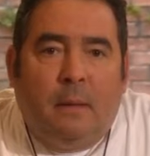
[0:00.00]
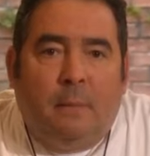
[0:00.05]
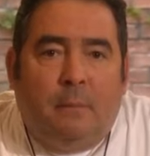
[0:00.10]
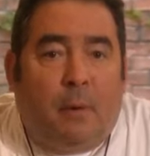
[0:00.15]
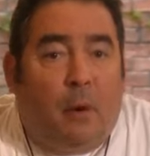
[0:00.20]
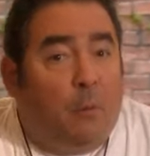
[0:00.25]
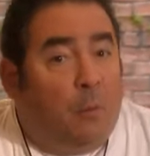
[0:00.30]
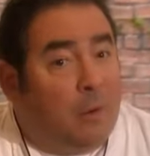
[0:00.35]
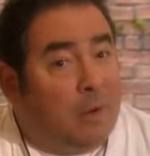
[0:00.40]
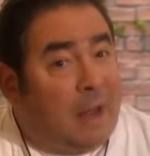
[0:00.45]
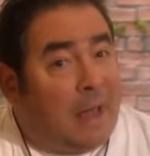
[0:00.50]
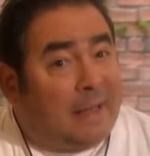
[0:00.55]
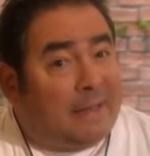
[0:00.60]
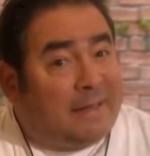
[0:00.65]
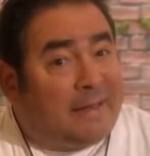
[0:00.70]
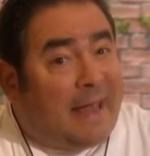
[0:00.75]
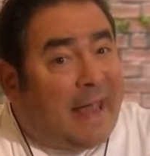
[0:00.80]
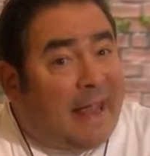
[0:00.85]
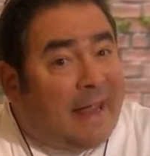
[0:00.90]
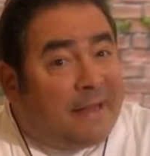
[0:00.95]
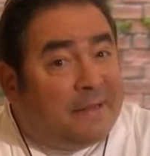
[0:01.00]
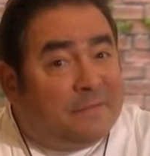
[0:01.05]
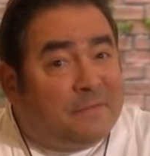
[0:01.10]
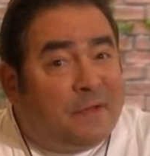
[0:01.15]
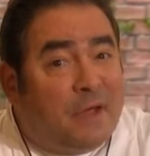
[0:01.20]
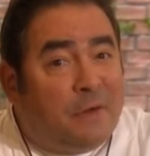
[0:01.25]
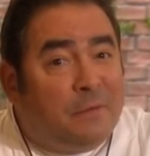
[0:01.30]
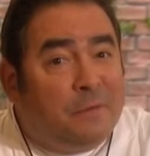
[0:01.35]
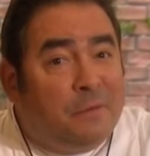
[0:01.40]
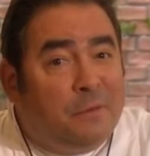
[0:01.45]
but what I can
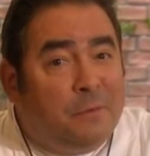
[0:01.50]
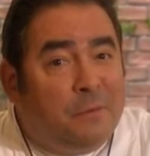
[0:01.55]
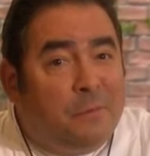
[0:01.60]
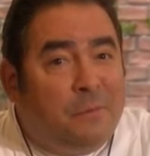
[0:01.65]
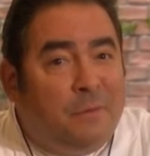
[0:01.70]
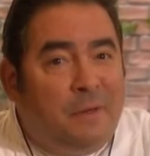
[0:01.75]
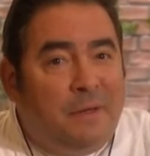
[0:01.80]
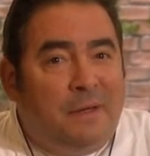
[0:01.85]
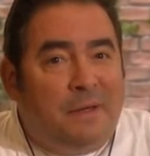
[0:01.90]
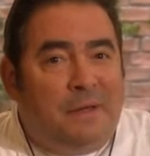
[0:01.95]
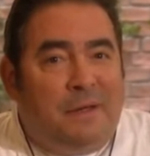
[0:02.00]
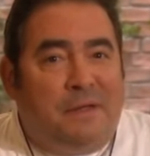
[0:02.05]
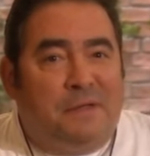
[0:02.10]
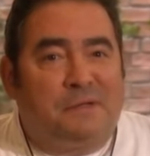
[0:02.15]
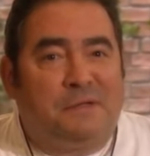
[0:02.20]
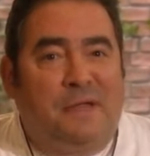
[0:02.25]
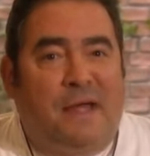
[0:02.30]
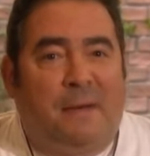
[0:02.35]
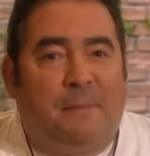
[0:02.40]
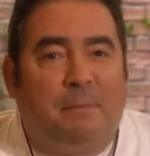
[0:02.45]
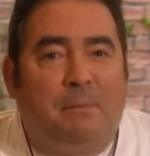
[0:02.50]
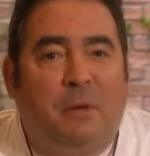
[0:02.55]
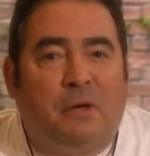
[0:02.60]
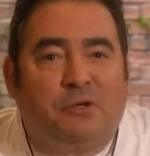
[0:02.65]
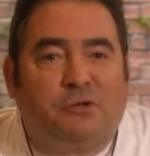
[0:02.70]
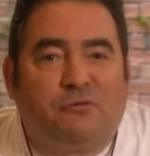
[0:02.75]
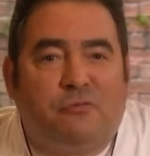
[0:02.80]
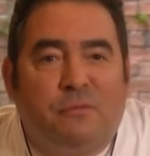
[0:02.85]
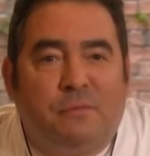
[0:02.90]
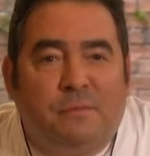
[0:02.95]
tell you is that
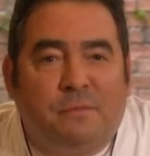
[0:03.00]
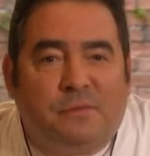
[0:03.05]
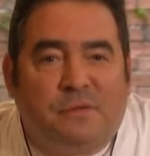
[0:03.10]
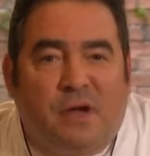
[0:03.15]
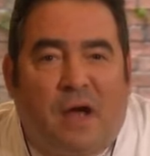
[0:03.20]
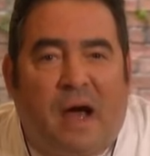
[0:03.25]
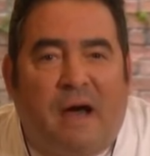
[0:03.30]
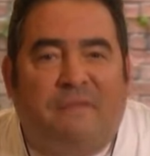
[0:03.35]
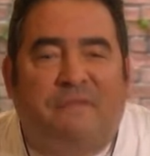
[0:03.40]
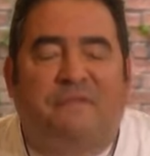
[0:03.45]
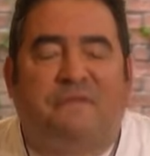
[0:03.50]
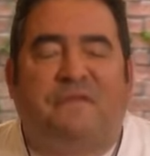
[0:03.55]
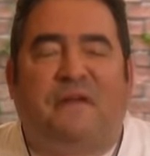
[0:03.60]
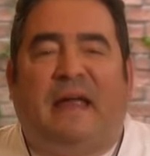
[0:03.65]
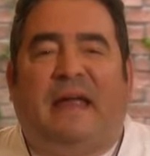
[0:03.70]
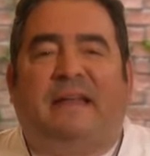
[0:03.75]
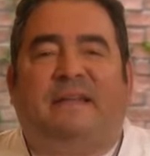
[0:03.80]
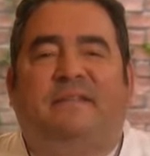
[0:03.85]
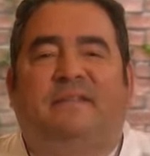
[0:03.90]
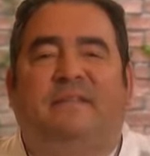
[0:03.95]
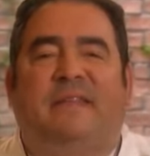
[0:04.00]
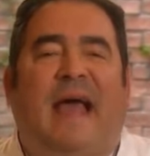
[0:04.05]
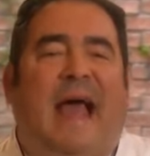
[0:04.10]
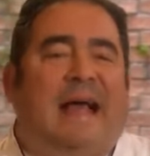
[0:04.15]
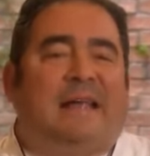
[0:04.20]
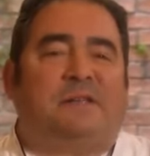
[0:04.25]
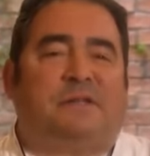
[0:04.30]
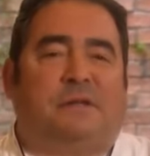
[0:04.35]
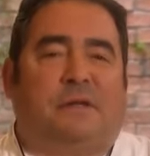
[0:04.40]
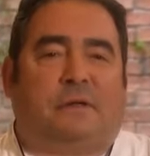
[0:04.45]
mushrooms are
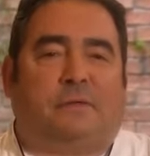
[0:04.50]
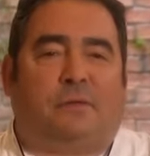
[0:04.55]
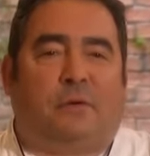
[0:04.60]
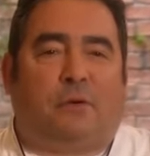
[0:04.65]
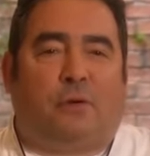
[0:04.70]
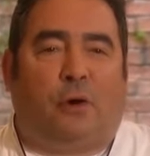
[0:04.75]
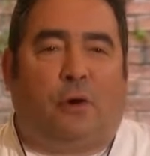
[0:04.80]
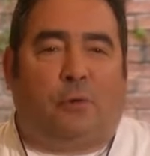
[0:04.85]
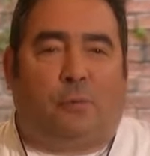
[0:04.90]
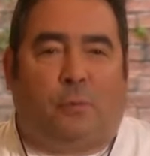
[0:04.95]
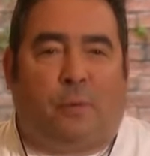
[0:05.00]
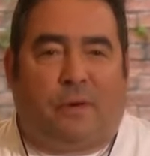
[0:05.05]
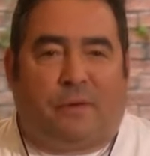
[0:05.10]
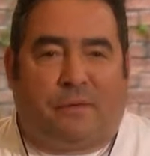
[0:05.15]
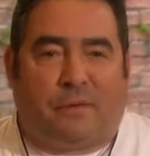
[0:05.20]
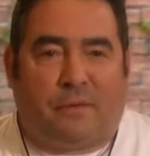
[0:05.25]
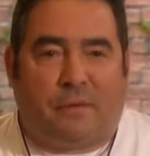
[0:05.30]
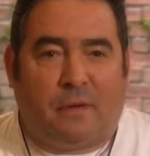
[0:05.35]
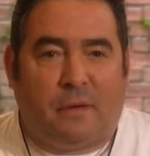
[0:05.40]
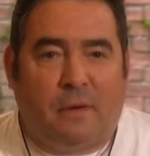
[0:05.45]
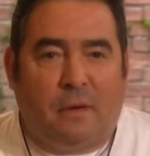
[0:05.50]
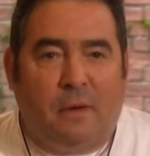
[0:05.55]
fantastic to cook with,